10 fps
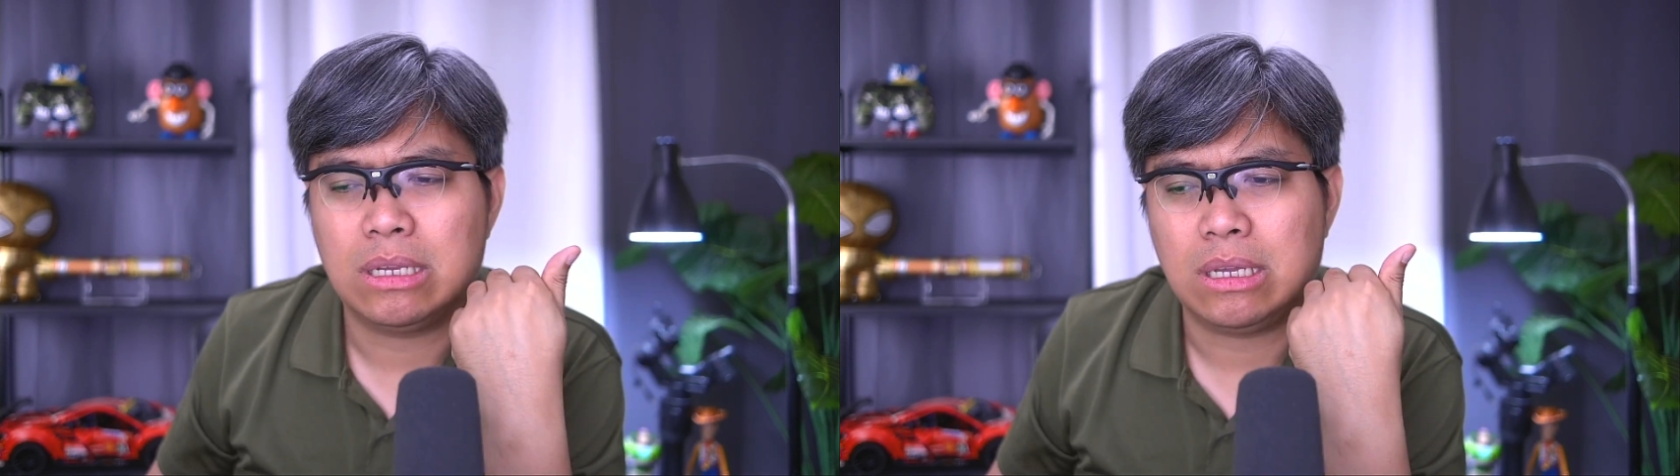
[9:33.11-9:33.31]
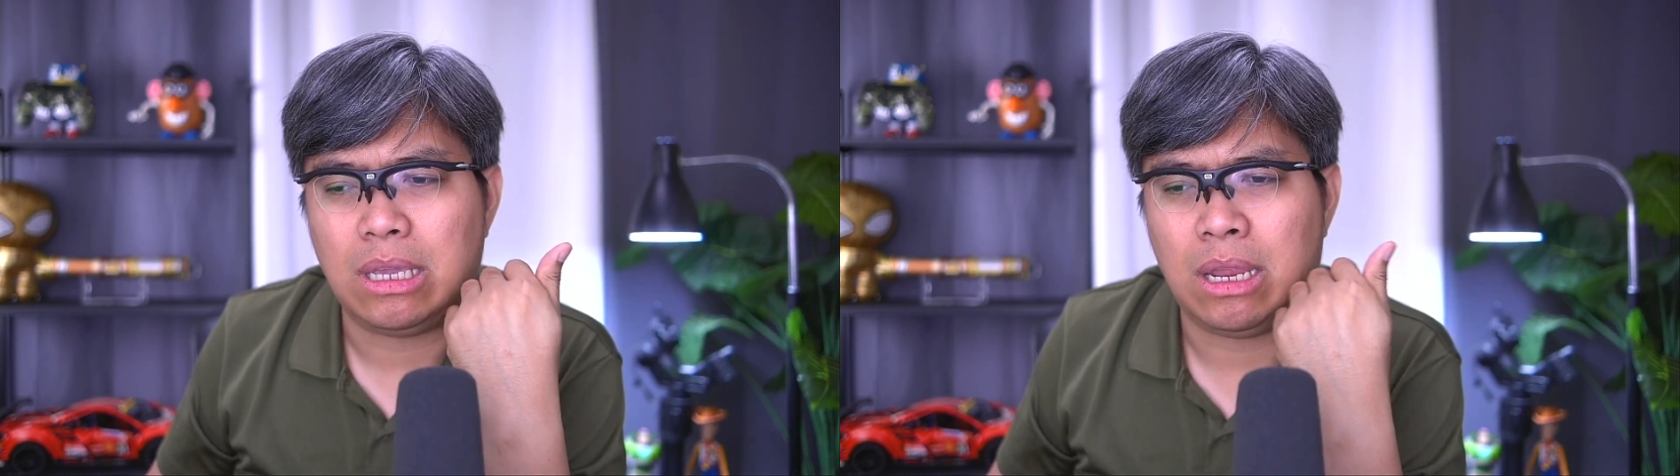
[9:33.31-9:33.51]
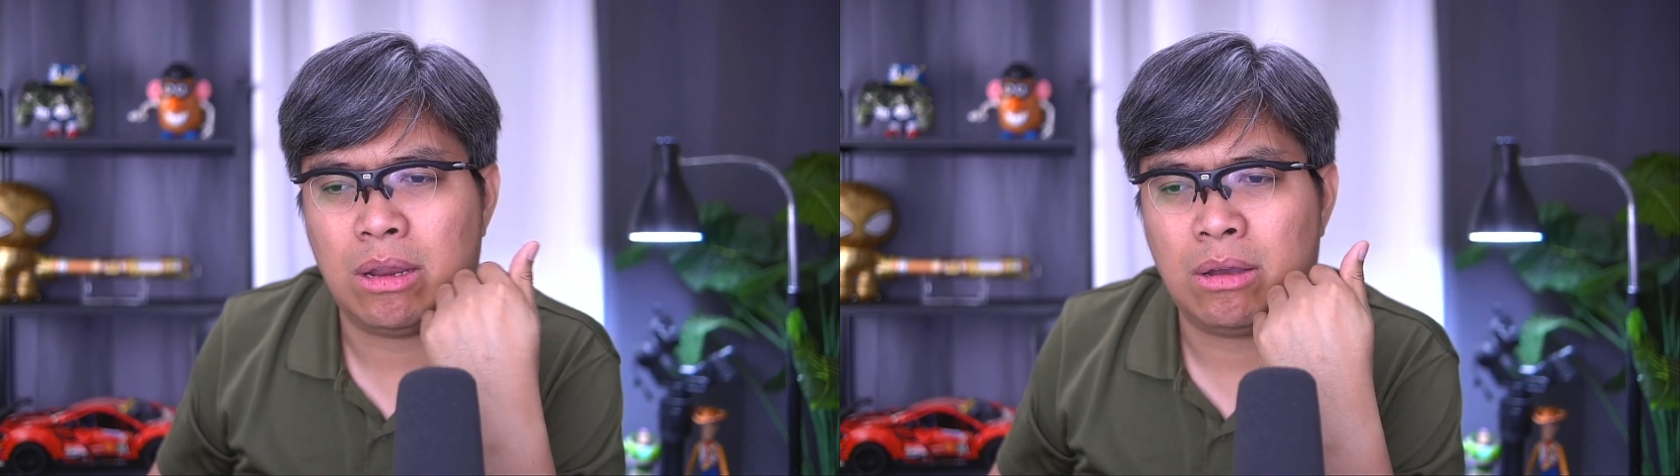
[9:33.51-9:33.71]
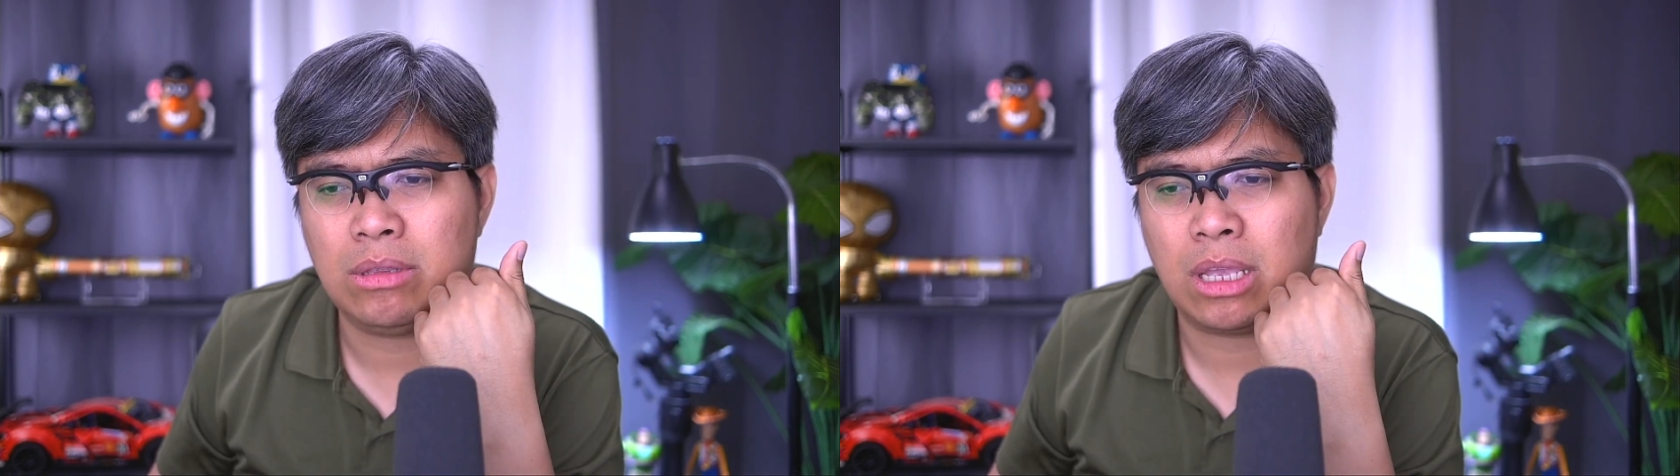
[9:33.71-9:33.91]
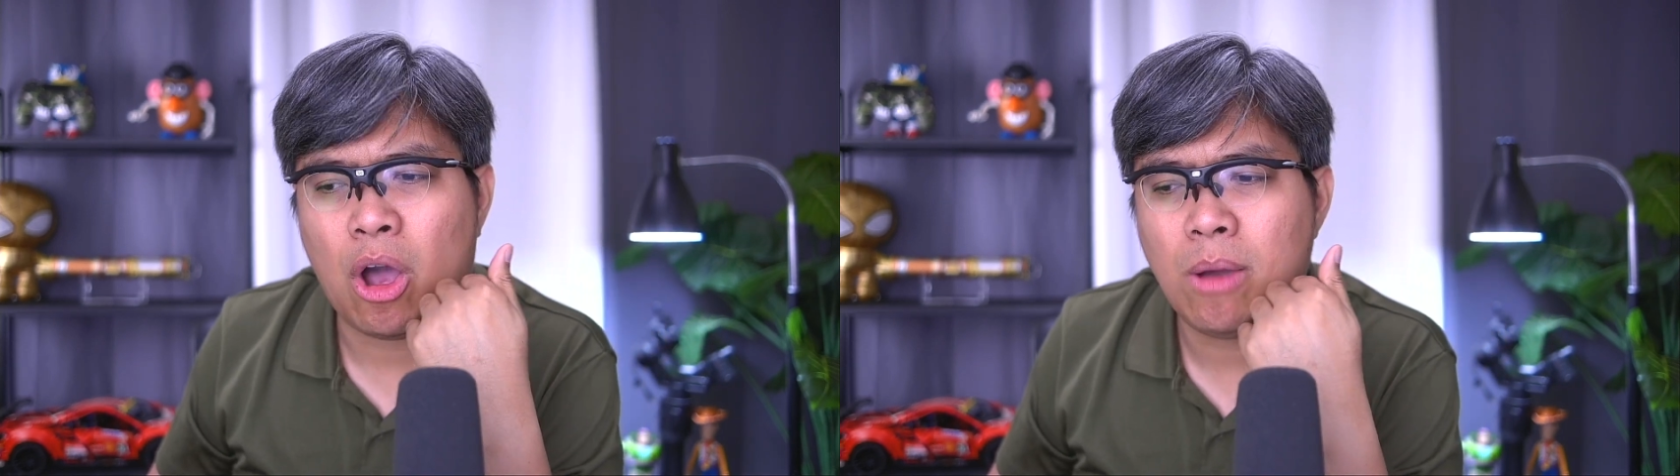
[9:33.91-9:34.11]

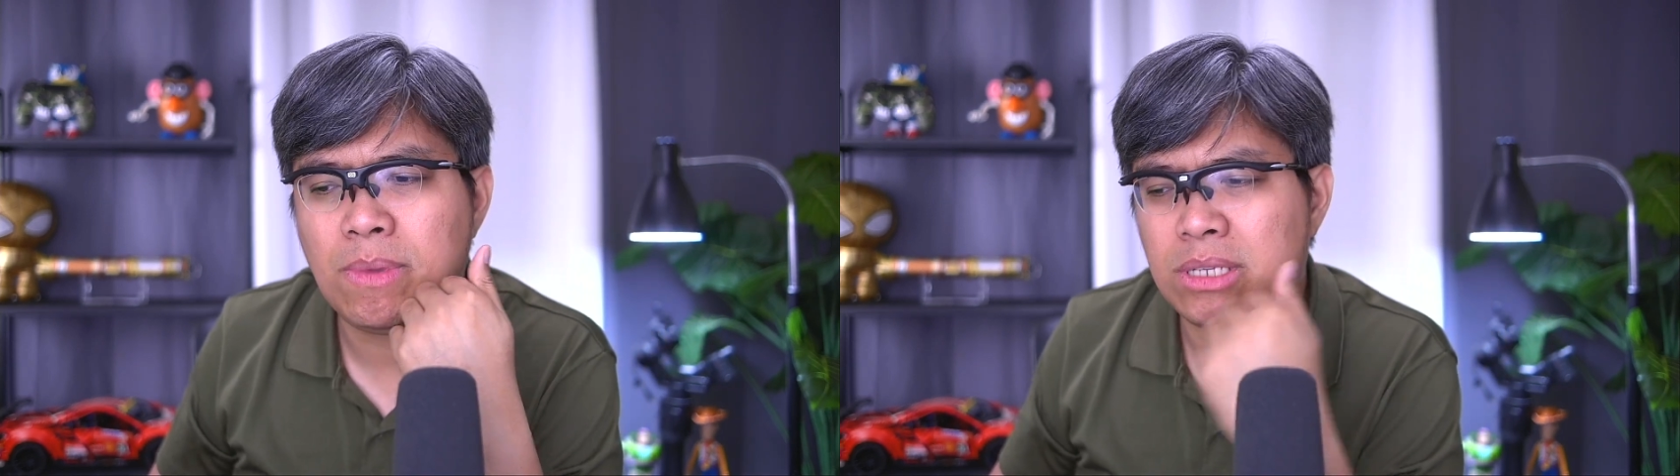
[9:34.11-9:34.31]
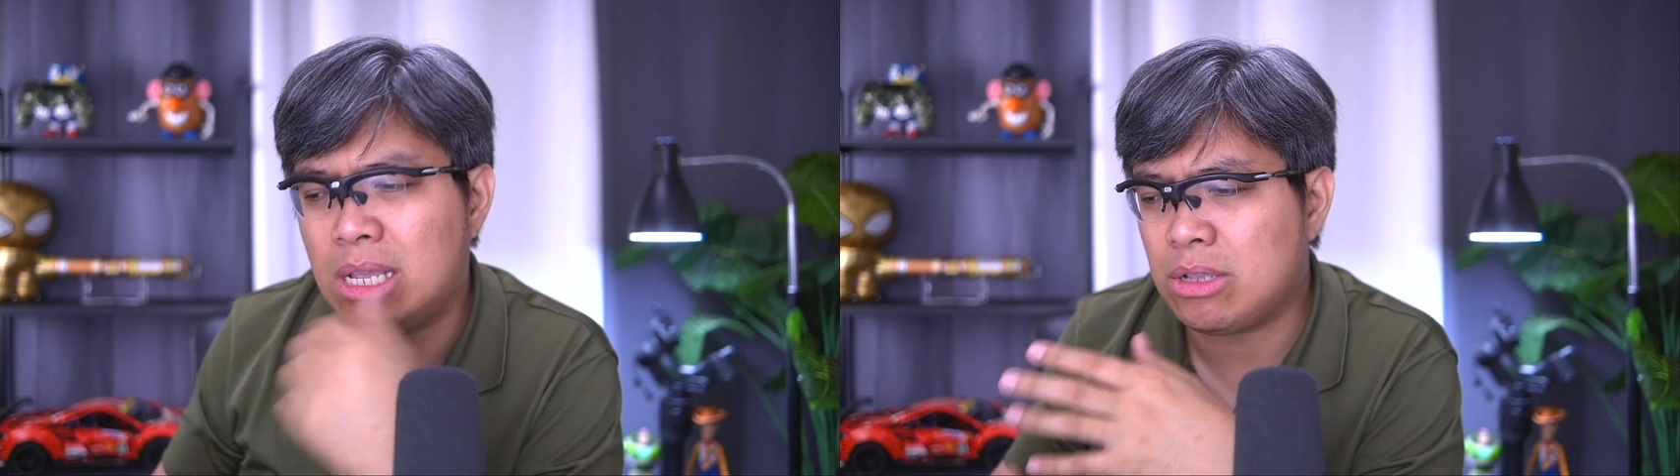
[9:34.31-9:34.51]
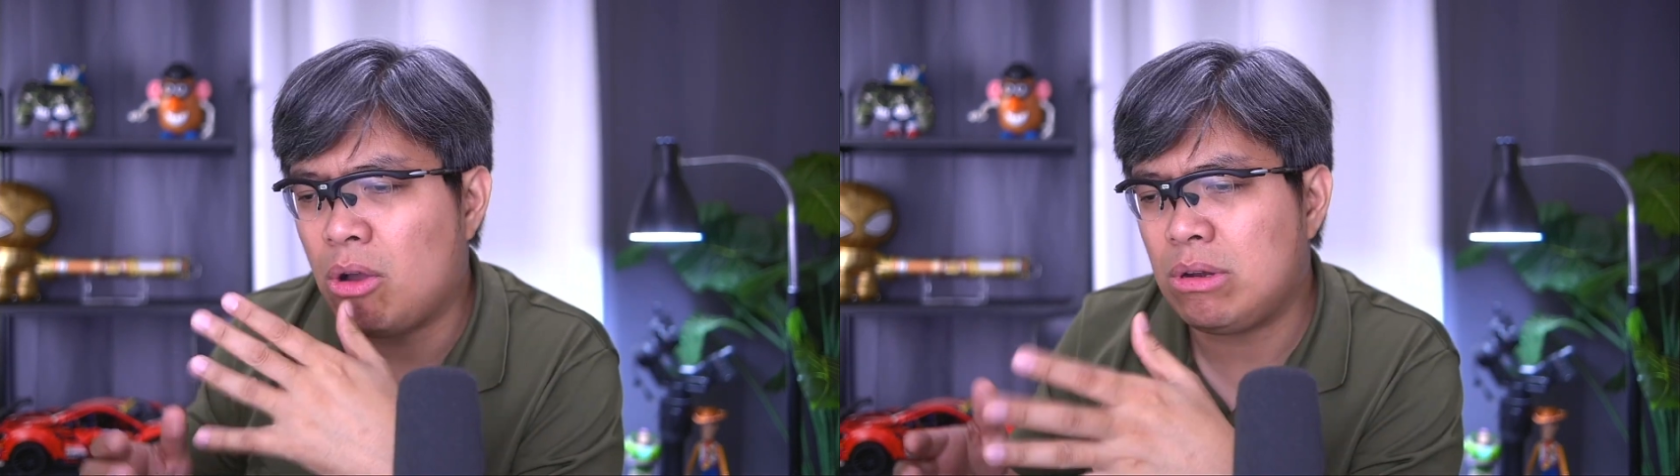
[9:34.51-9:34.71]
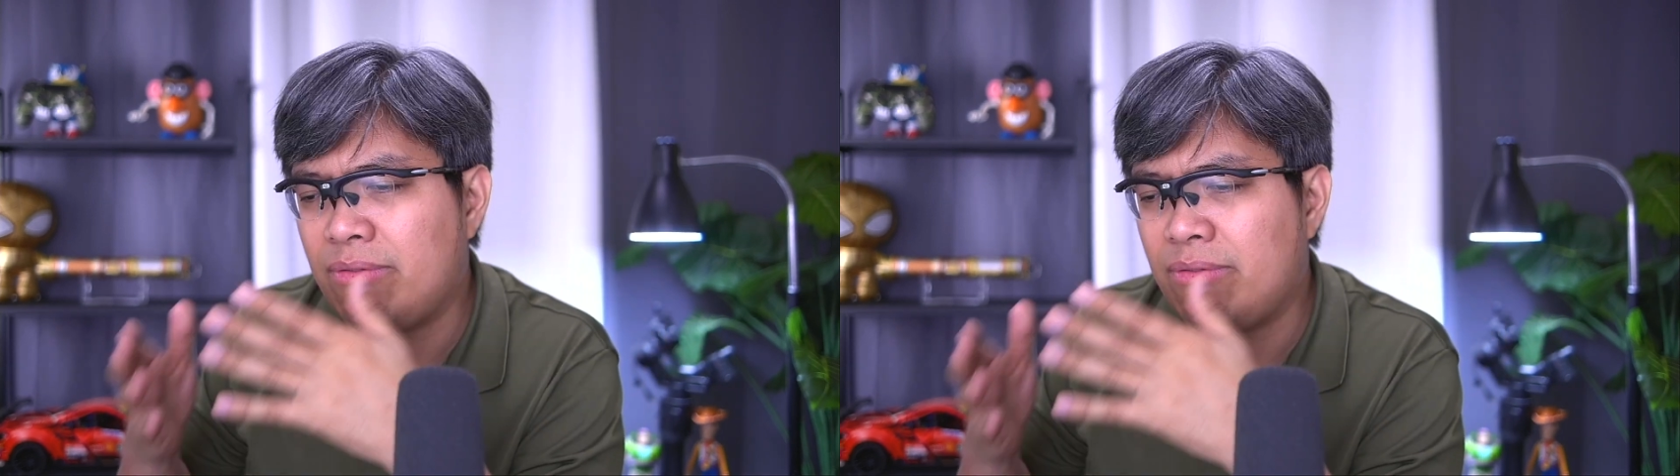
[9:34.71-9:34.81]
the comics has only